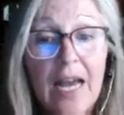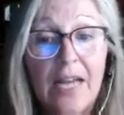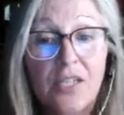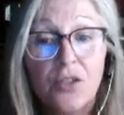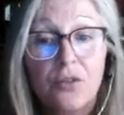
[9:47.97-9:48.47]

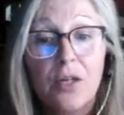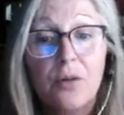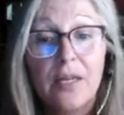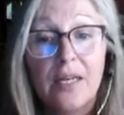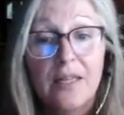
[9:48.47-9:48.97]
and to grow
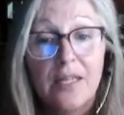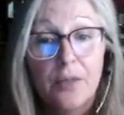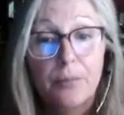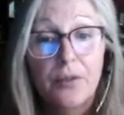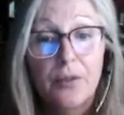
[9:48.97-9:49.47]
in a
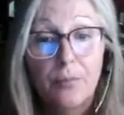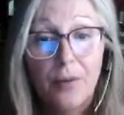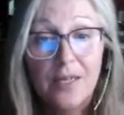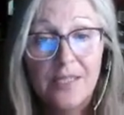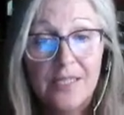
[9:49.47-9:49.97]
therapeutic
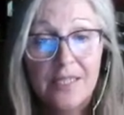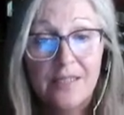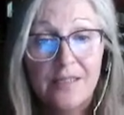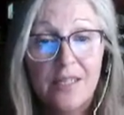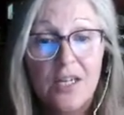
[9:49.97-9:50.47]

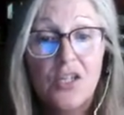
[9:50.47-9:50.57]
process.